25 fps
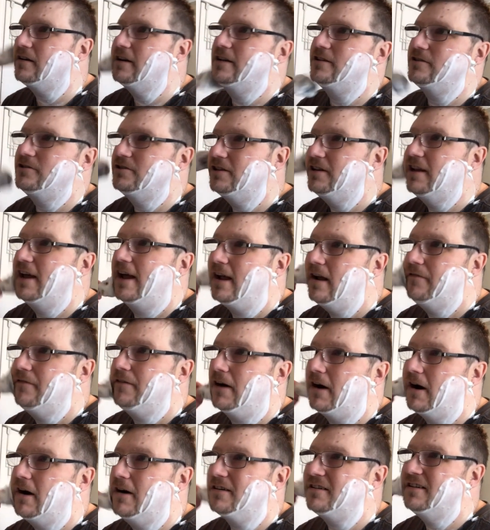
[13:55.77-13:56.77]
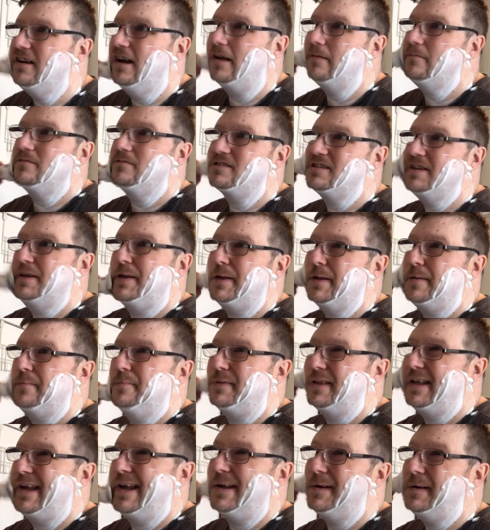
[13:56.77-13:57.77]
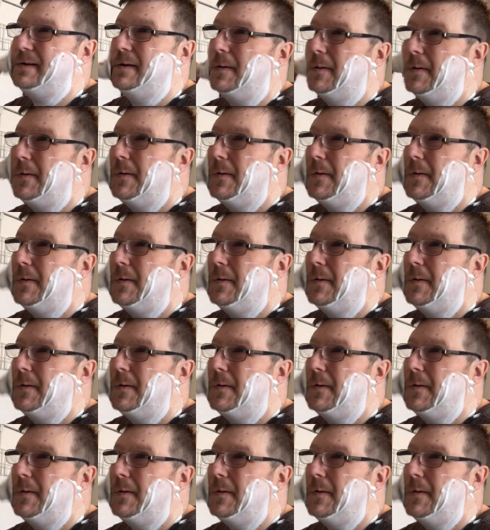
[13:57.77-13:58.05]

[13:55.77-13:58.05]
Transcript: dingy day, I have a hard time seeing a blade.